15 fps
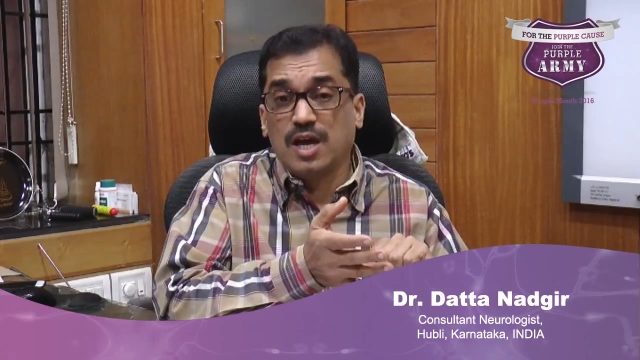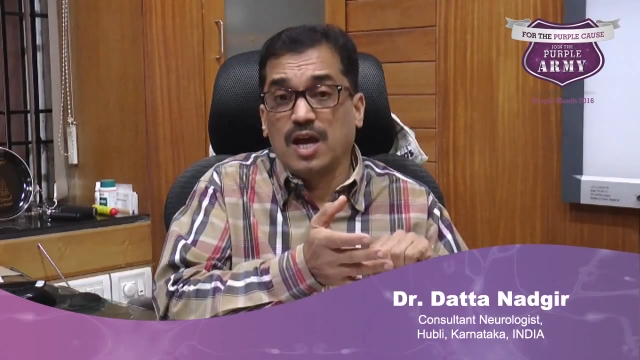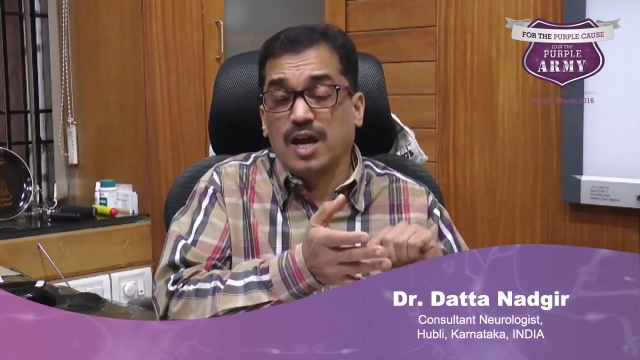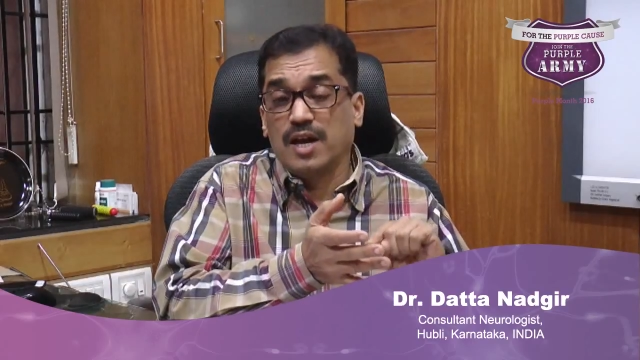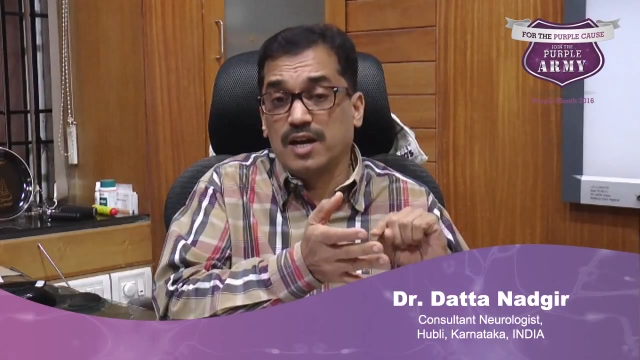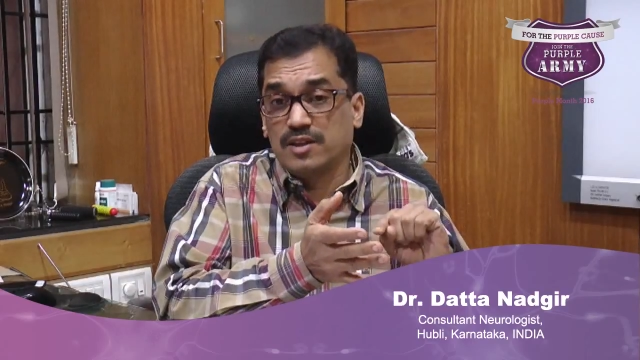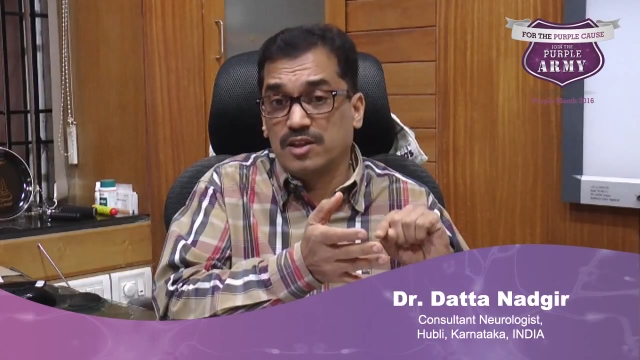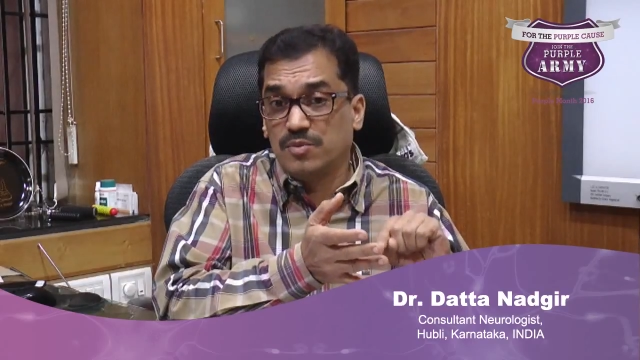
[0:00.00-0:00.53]

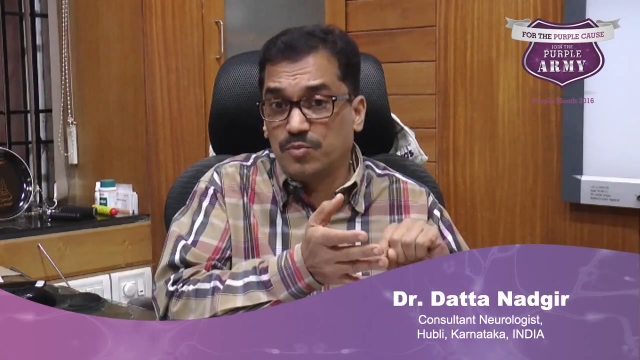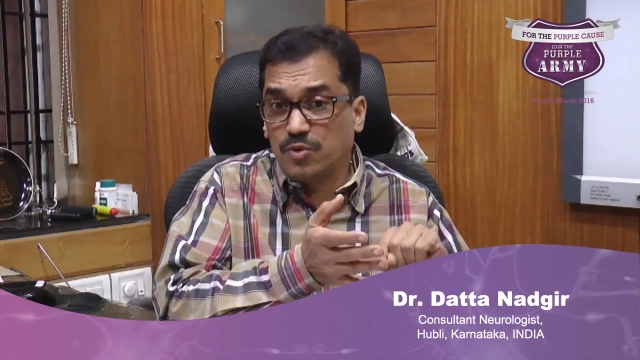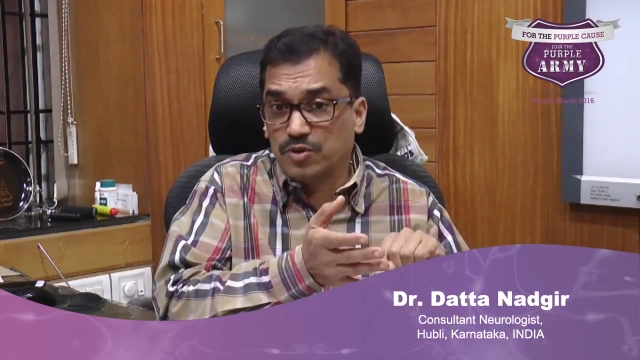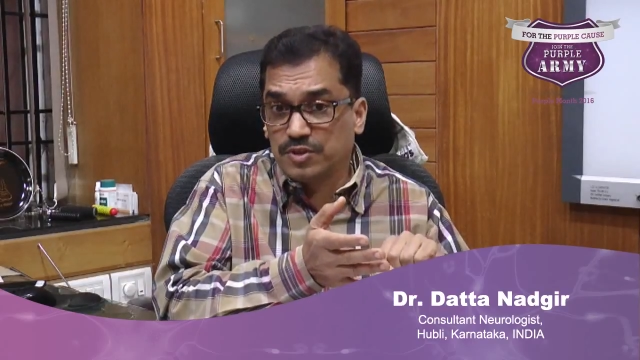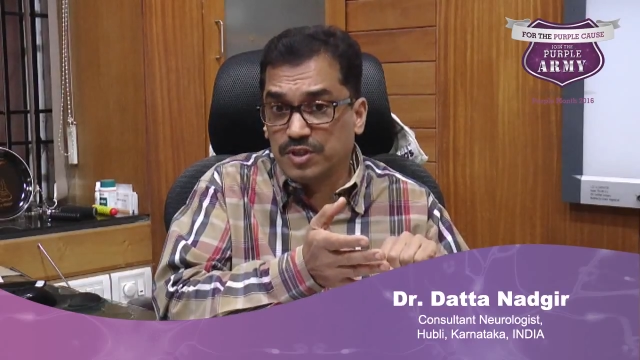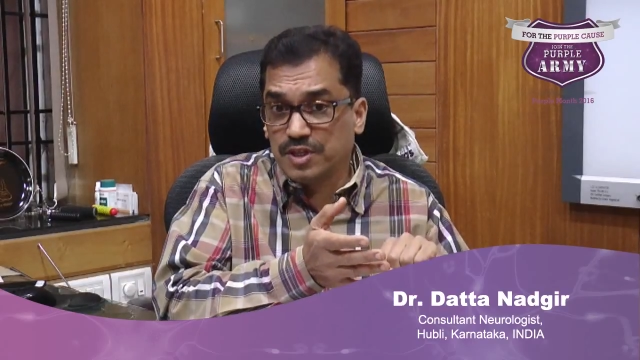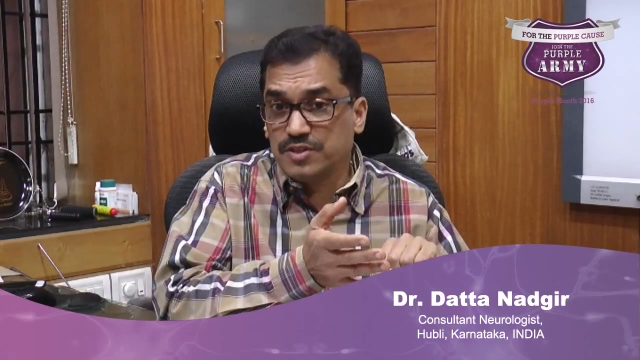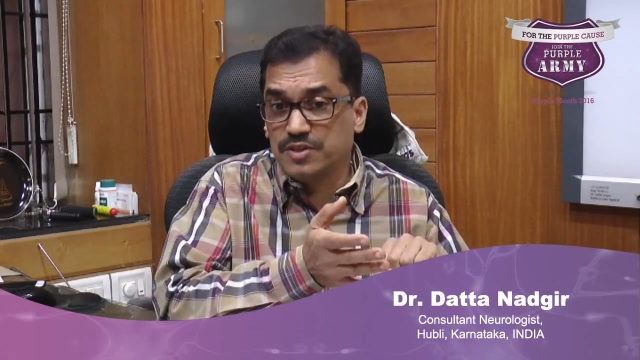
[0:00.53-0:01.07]
Another
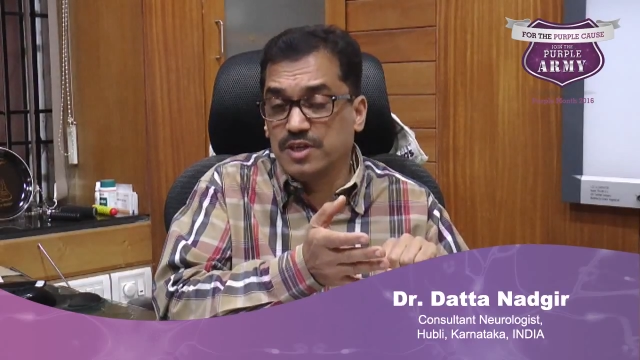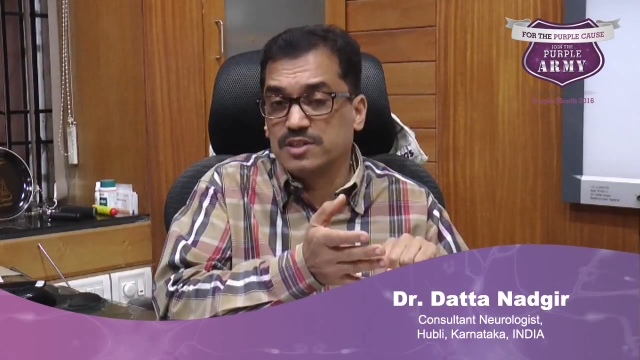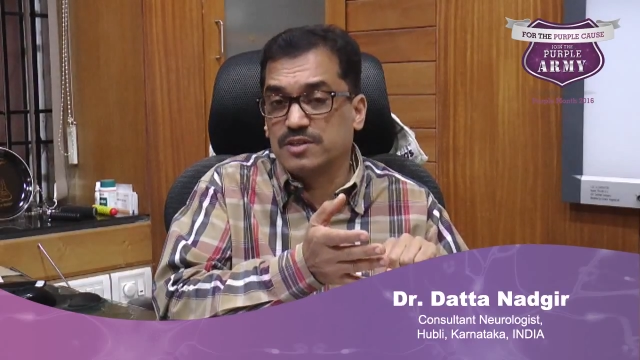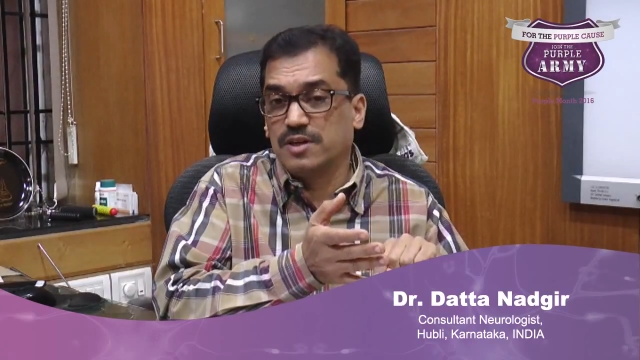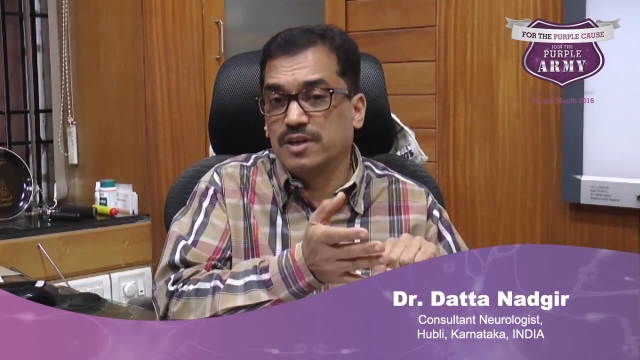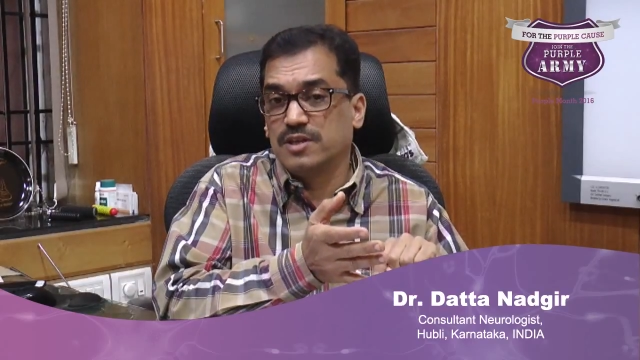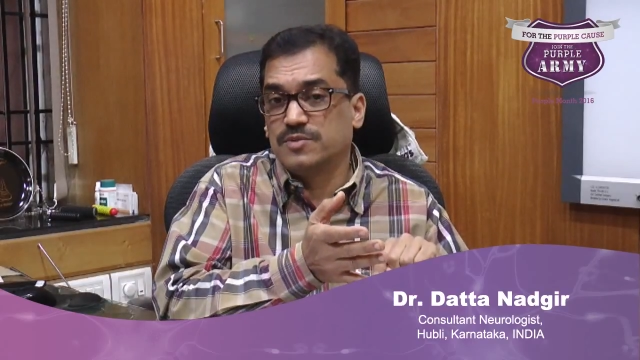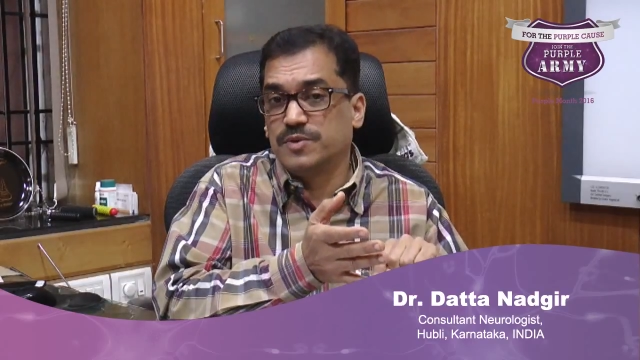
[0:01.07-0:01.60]
important thing
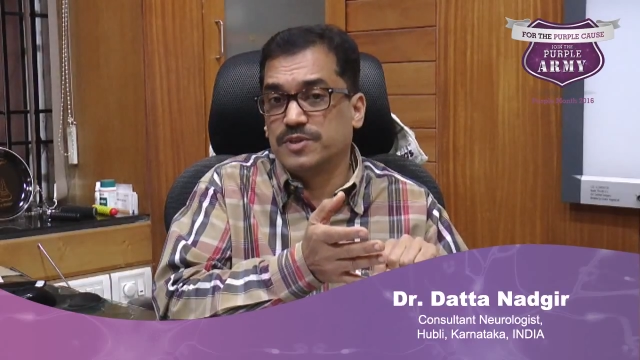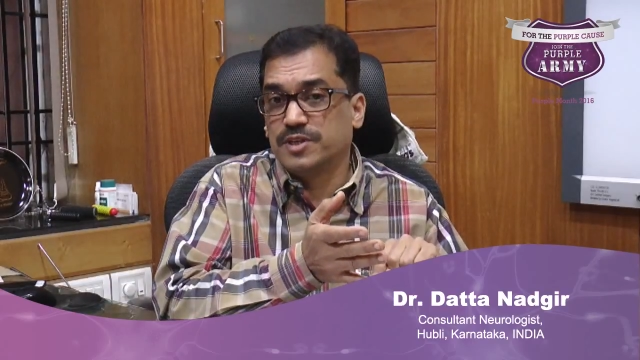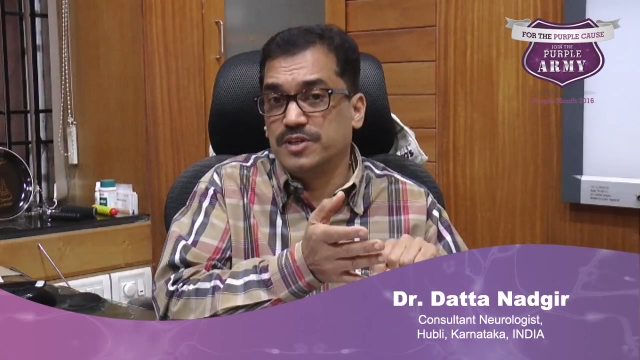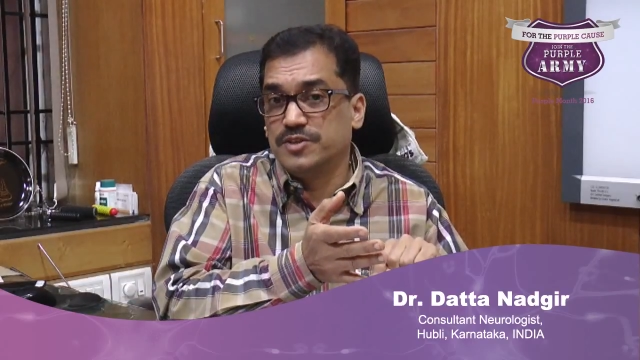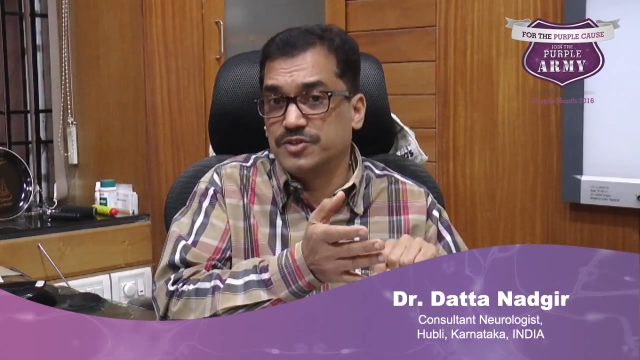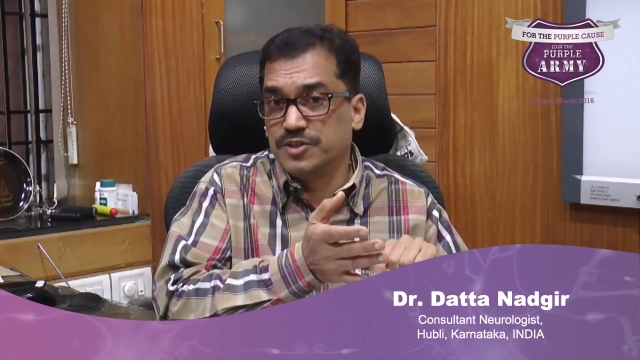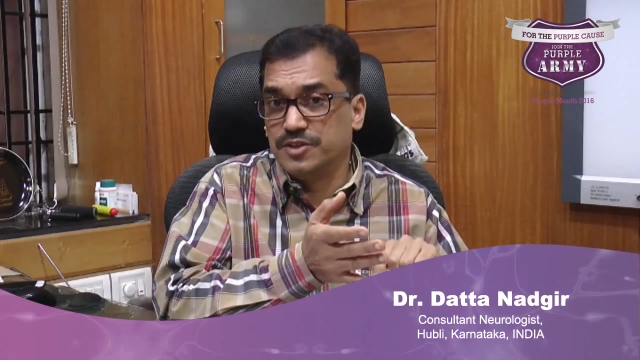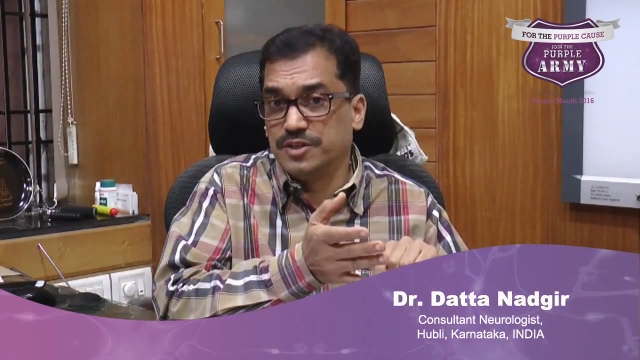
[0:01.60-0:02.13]
is, especially
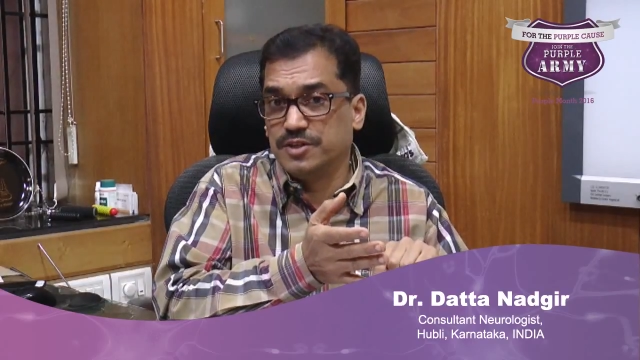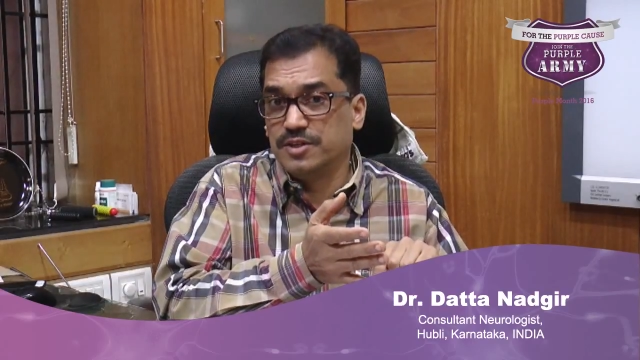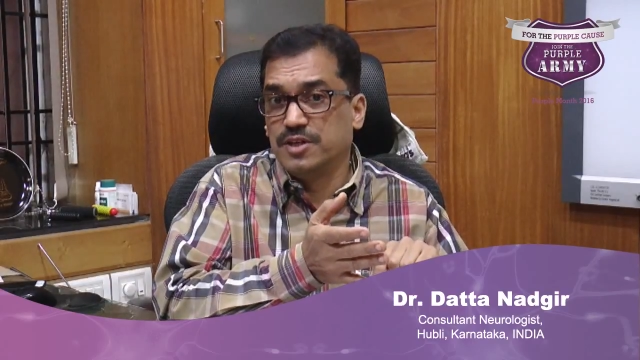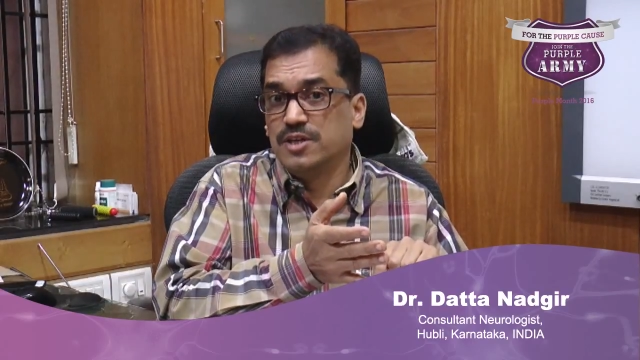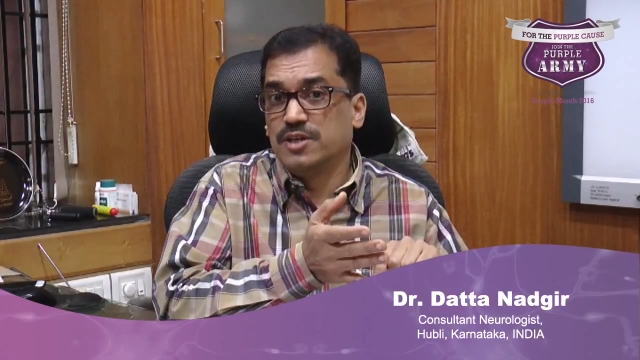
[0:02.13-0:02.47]
in children,